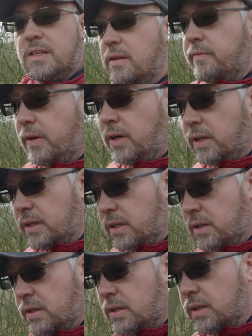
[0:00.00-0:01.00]
did find,
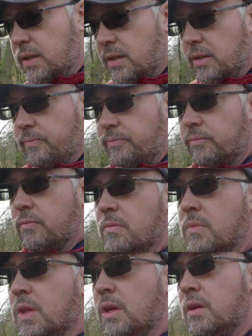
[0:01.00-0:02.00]

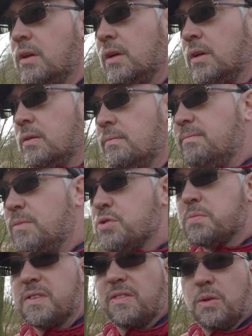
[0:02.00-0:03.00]
more
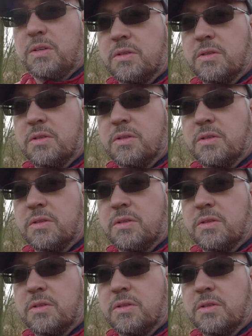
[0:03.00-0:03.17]
specifically when I